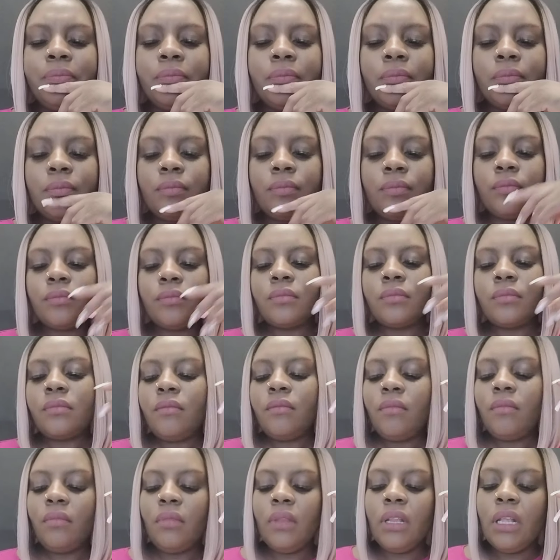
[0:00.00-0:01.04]

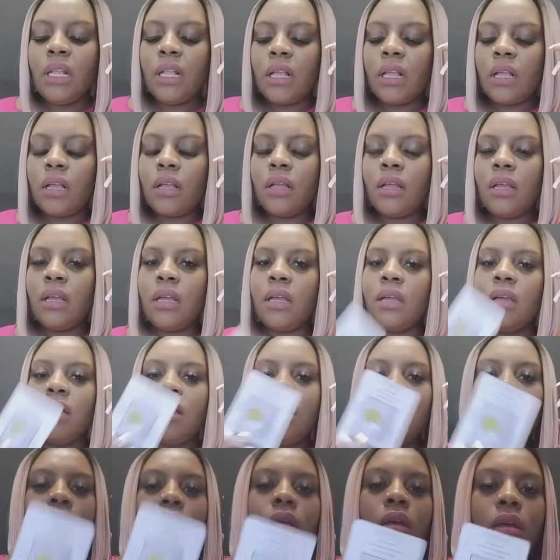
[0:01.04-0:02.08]

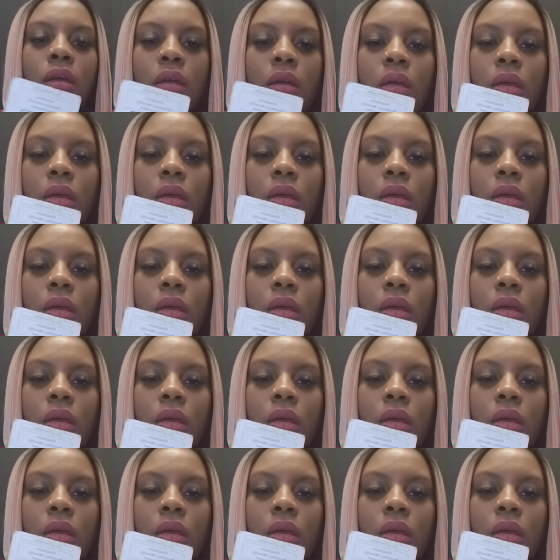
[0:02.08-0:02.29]
No one is speaking in this clip.